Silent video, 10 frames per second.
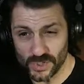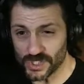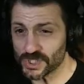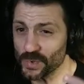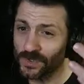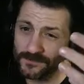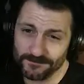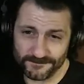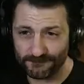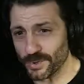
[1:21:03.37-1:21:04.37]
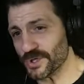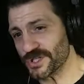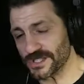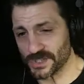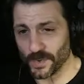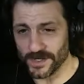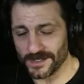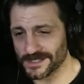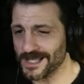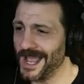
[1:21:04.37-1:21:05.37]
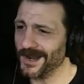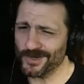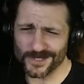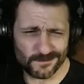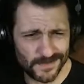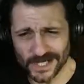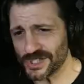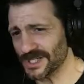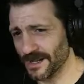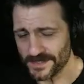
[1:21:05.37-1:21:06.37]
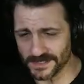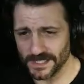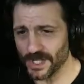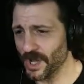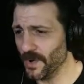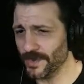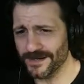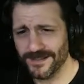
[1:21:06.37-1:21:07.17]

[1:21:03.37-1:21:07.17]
just sort of pushes story to the side or just makes shit up as they go. And